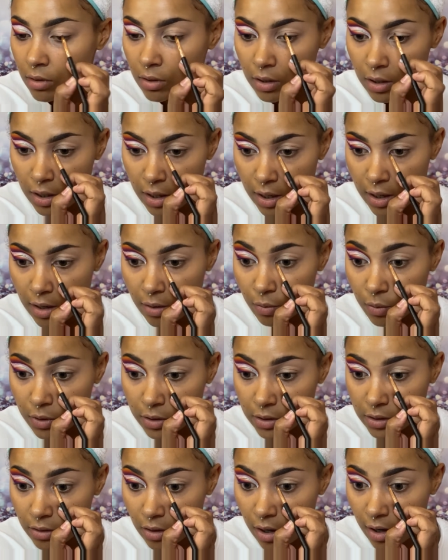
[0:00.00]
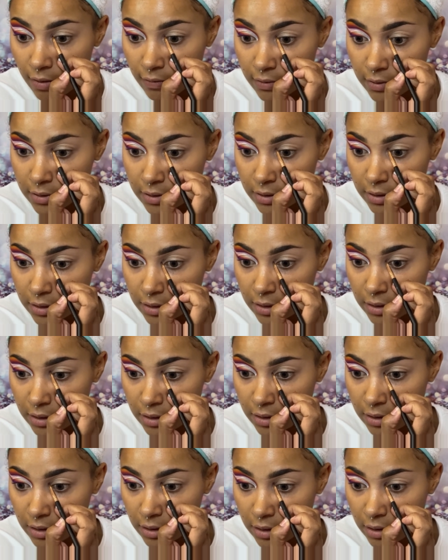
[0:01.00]
And I want
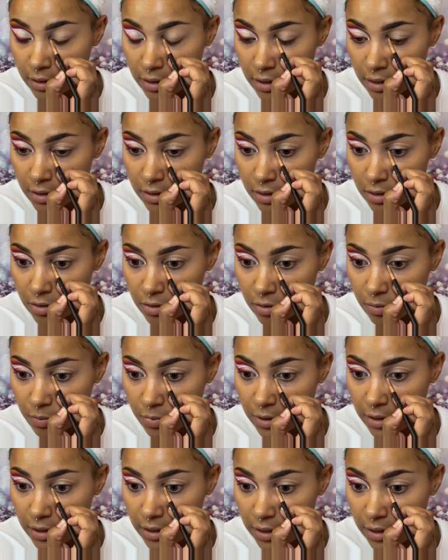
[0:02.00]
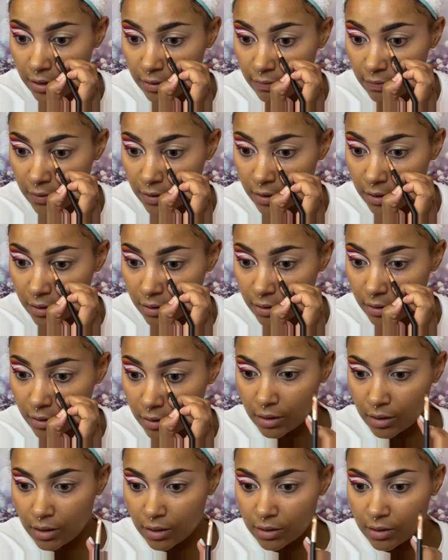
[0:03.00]
obviously it to be even.
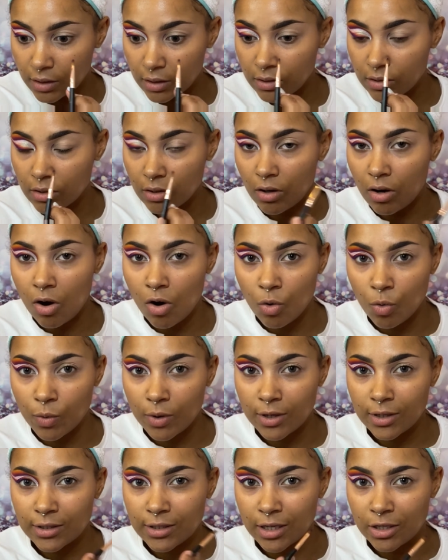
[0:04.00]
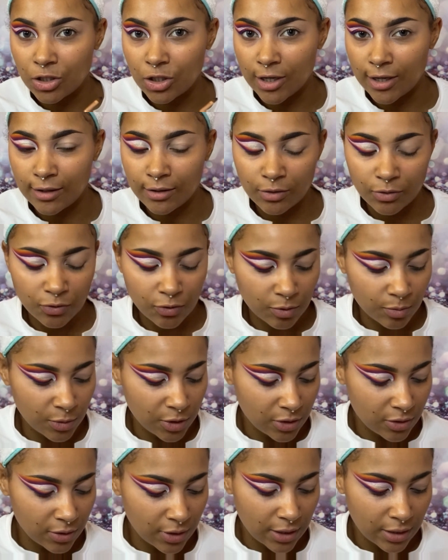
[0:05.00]
This is always a challenge for me
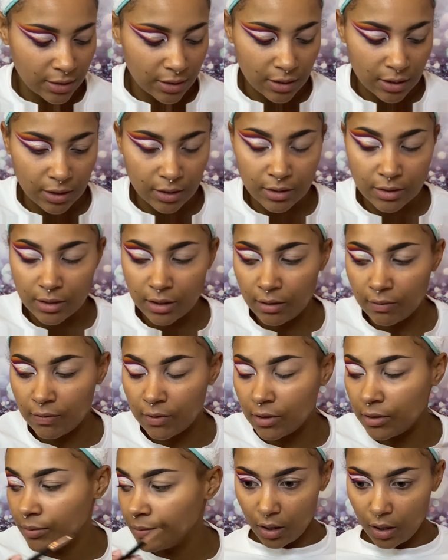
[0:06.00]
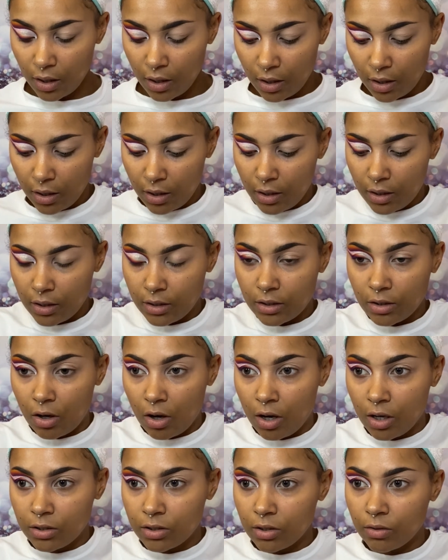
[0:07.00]
to get the things even. And
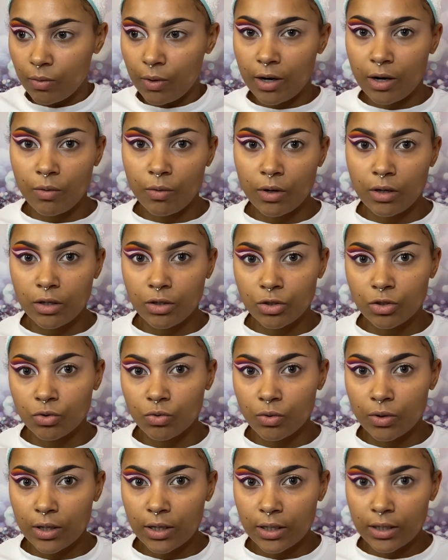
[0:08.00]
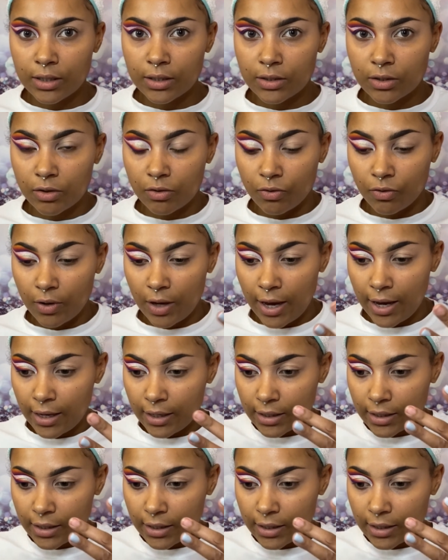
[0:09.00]
also what I want to do is create